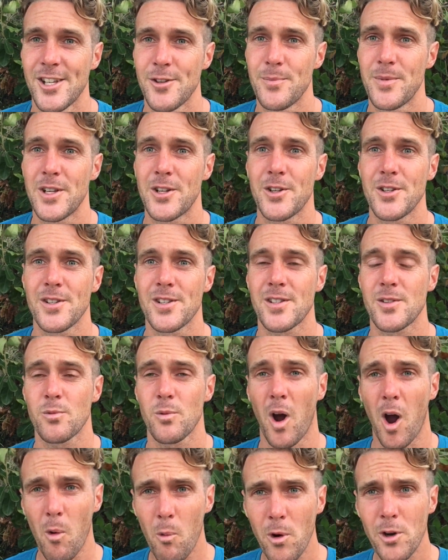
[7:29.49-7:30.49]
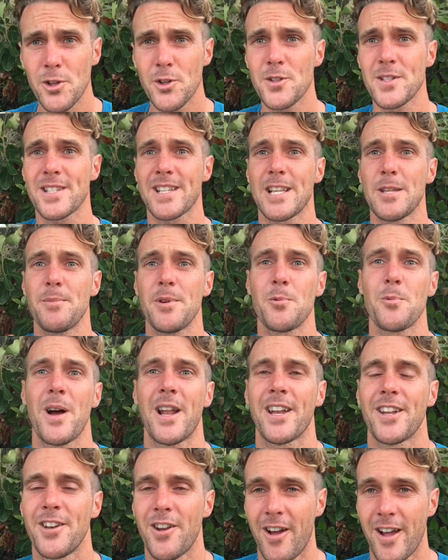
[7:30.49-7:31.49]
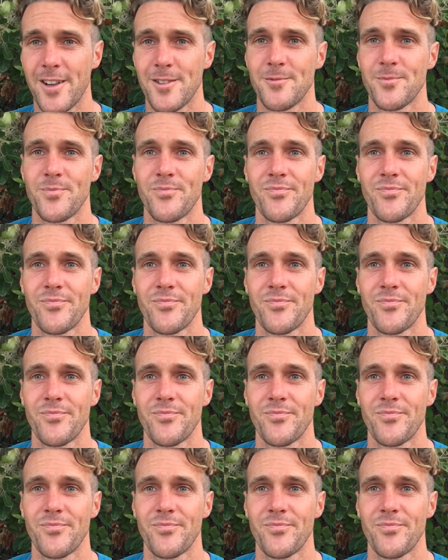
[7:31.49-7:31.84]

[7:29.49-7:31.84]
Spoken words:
because I want you sleeping well at night